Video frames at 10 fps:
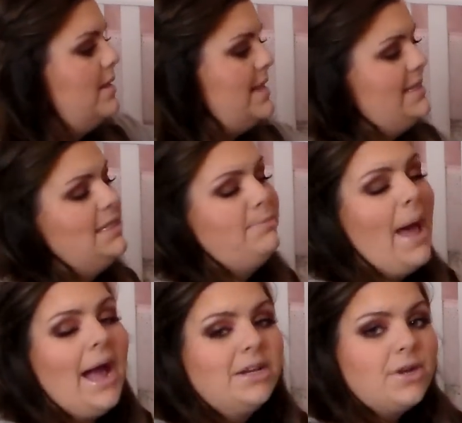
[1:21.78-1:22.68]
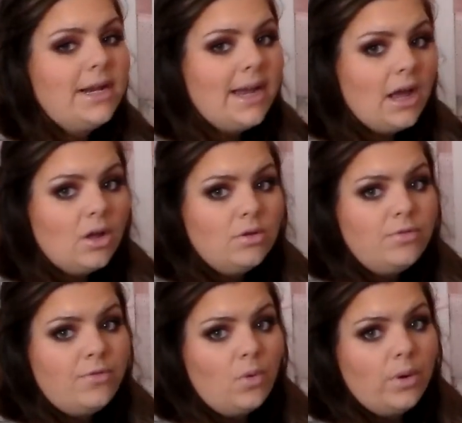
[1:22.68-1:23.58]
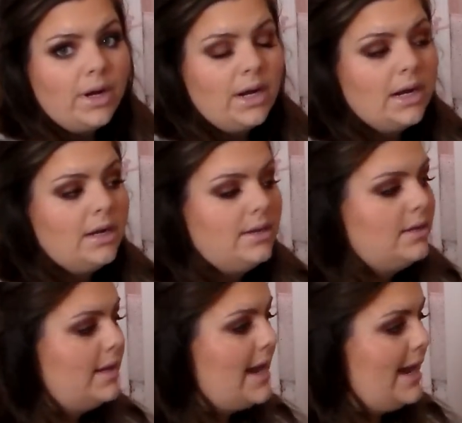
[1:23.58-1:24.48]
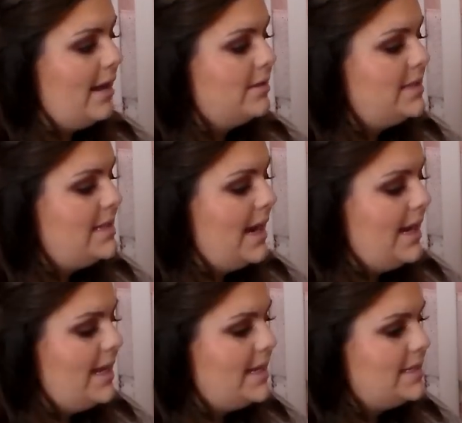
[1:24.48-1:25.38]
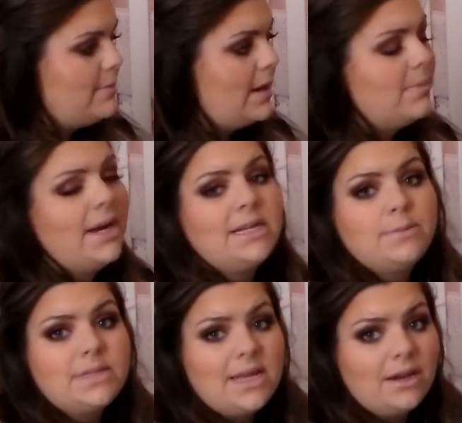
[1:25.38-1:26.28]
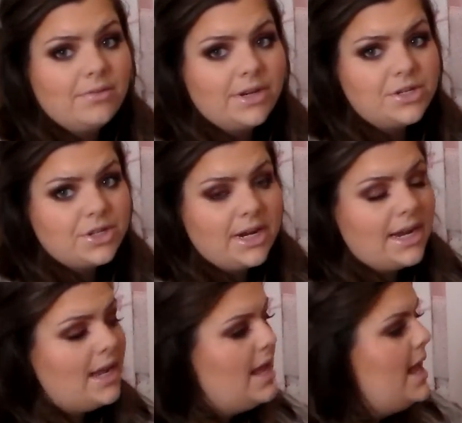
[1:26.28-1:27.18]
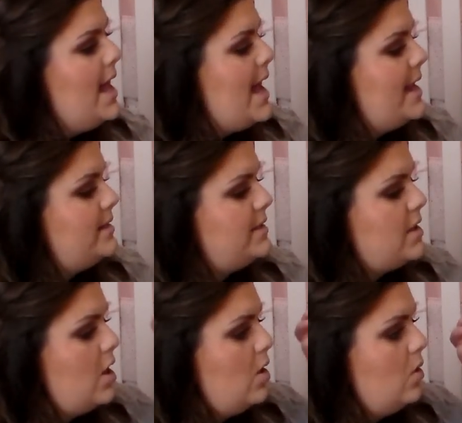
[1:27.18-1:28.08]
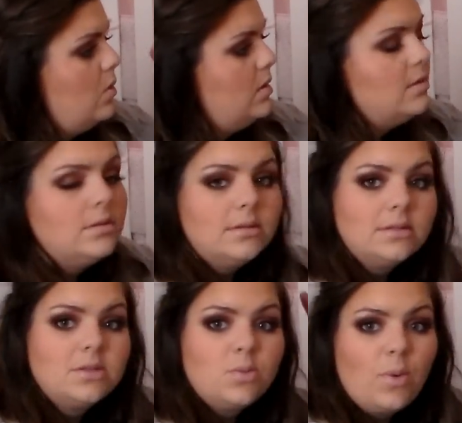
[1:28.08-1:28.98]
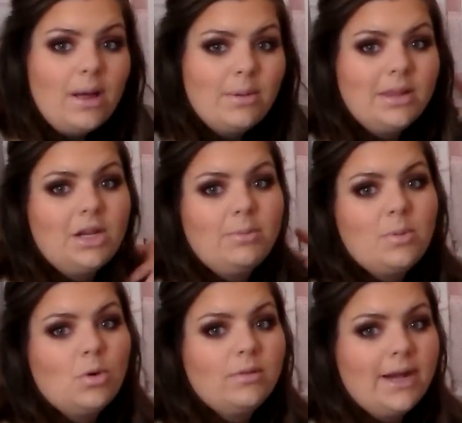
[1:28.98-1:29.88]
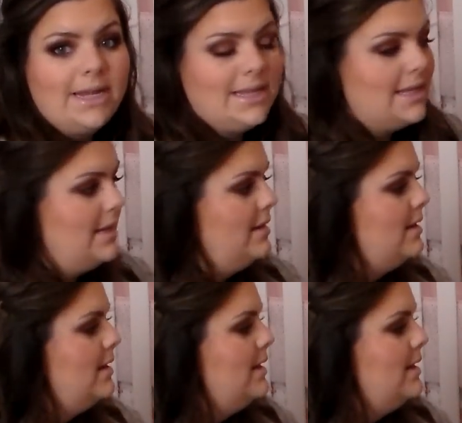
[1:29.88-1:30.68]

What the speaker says: this is packed right now for a night out. Today is mine and my husband's anniversary, and so that's why I'm a little bit more ready than